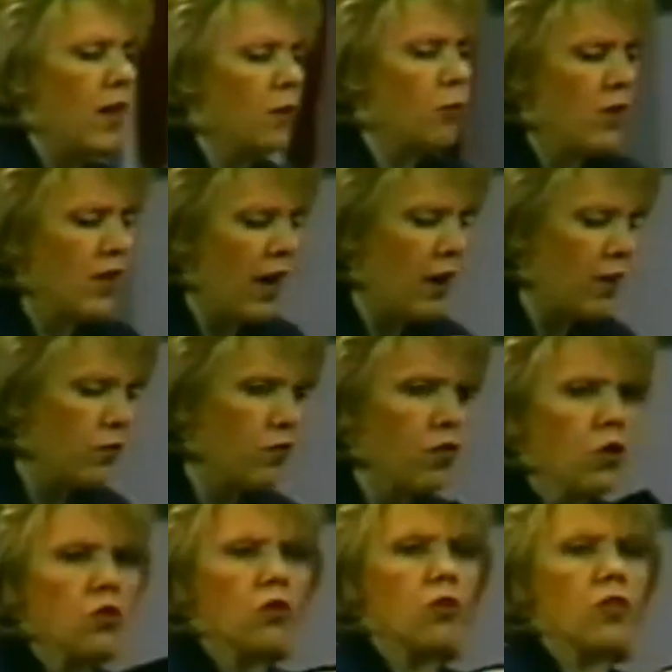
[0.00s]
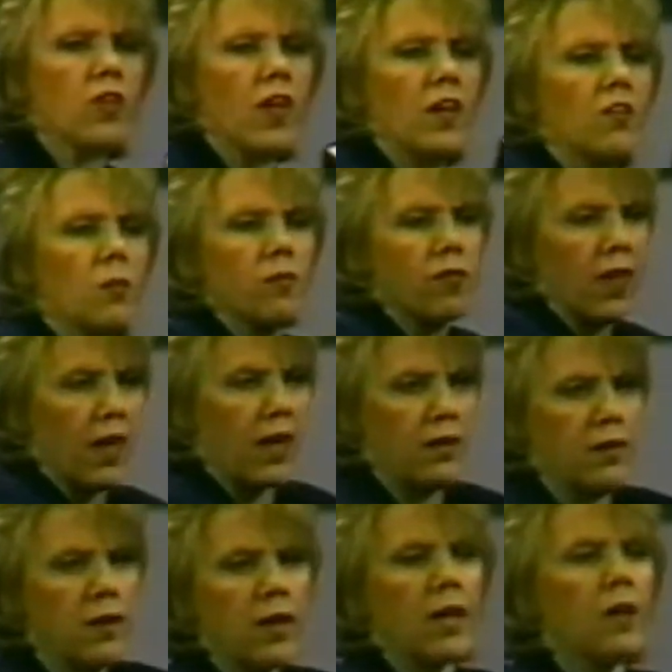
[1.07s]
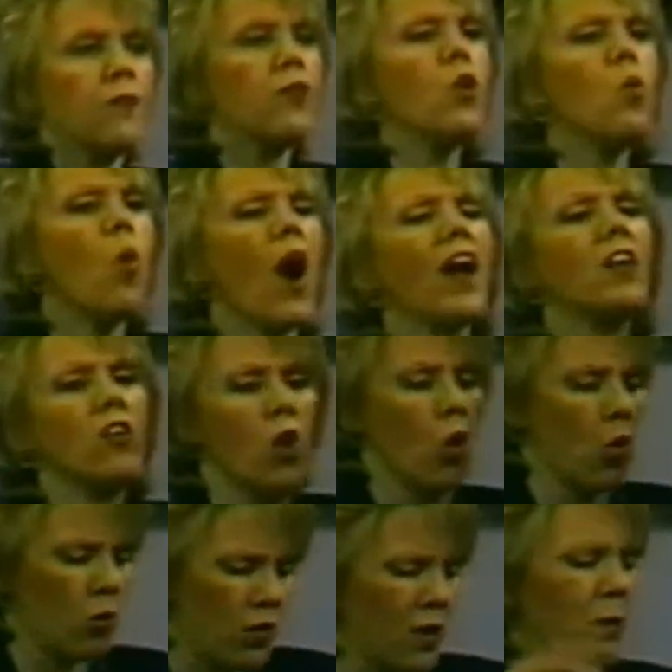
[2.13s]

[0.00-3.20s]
in regards to the kingdom of God. If you want to know,